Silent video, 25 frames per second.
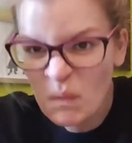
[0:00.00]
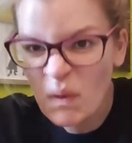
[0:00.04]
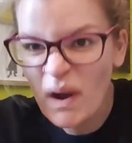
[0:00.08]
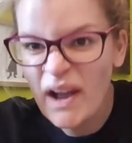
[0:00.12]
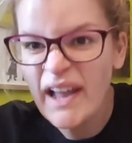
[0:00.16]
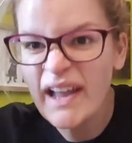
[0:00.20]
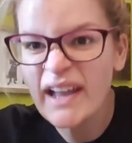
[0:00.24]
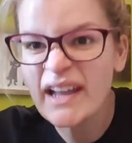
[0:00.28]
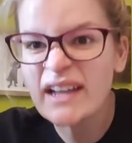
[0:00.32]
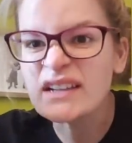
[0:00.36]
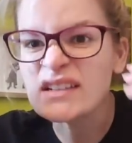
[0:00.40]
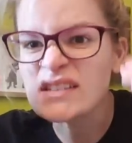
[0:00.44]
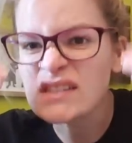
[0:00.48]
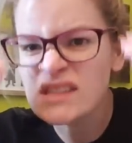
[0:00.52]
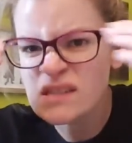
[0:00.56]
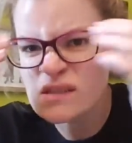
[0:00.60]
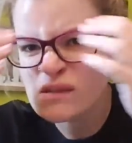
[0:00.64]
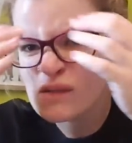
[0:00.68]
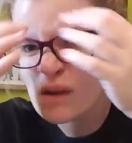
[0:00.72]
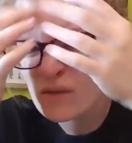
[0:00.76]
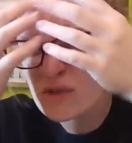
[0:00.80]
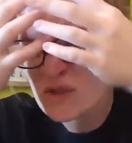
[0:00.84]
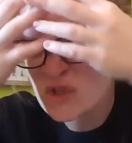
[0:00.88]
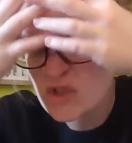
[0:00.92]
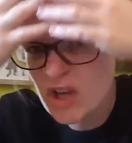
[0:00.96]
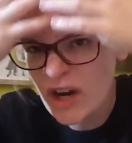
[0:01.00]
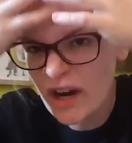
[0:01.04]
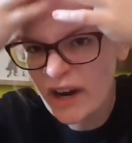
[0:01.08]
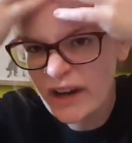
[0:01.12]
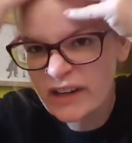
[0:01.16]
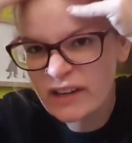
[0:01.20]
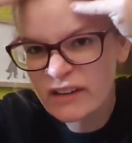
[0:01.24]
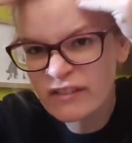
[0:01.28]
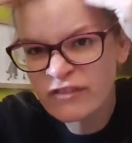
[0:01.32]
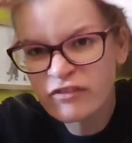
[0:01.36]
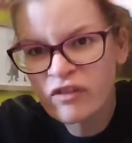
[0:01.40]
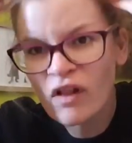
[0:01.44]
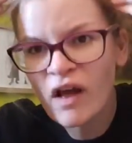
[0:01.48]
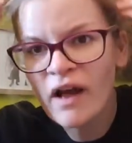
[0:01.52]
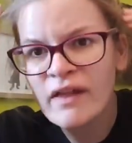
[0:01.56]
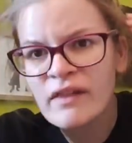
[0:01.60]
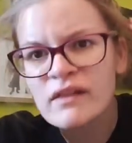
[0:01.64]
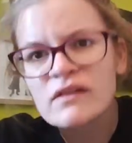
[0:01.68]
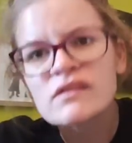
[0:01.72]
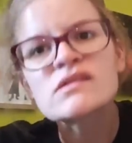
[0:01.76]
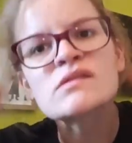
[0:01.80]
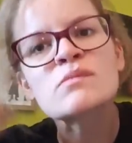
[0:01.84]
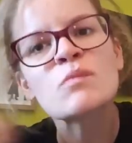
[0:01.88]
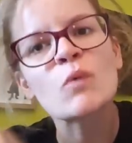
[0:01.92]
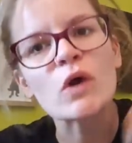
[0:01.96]
my wangs. I was trying to
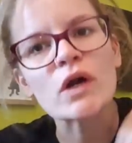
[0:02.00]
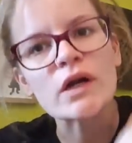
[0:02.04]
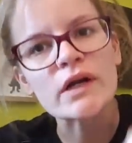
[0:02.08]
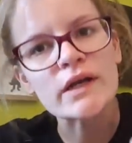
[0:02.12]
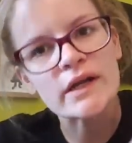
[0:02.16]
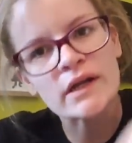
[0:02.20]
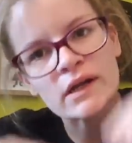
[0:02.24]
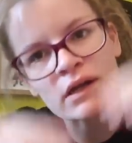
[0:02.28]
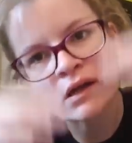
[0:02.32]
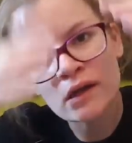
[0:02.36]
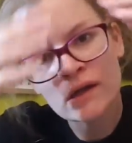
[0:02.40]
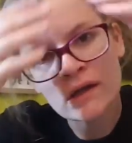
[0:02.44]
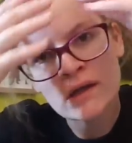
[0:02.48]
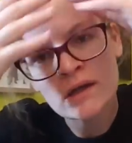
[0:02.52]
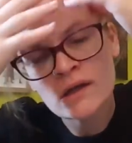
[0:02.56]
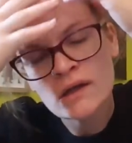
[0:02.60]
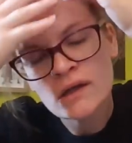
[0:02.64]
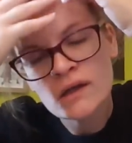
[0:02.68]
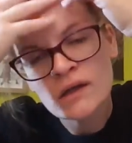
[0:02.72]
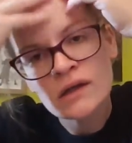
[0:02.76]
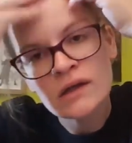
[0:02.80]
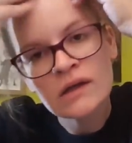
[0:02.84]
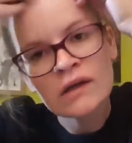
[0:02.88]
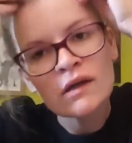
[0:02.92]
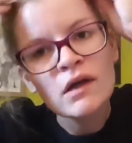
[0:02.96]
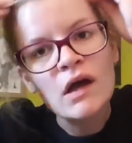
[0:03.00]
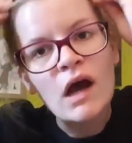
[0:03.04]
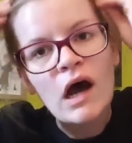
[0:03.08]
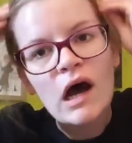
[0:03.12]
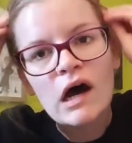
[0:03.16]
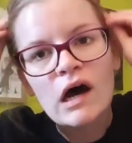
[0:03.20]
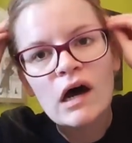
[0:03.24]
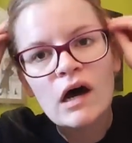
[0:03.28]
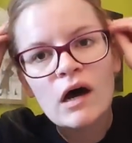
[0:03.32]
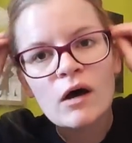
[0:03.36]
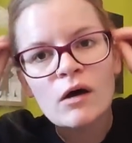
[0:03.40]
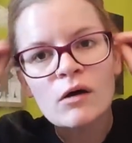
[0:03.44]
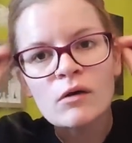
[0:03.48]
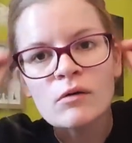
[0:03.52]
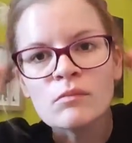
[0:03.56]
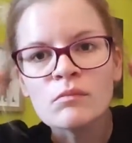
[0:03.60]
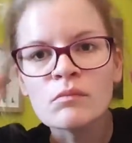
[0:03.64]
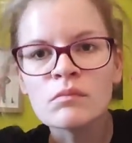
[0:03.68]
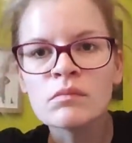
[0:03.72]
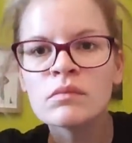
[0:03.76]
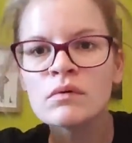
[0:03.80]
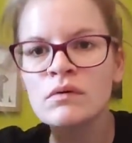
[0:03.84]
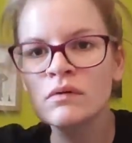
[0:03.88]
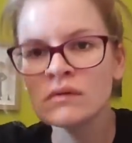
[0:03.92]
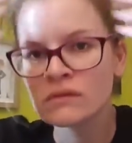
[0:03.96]
fly this morning.
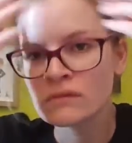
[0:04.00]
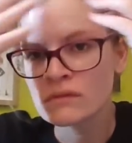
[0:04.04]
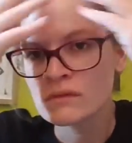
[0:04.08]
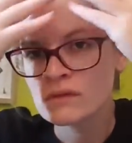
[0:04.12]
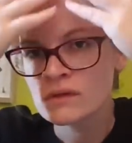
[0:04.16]
Um,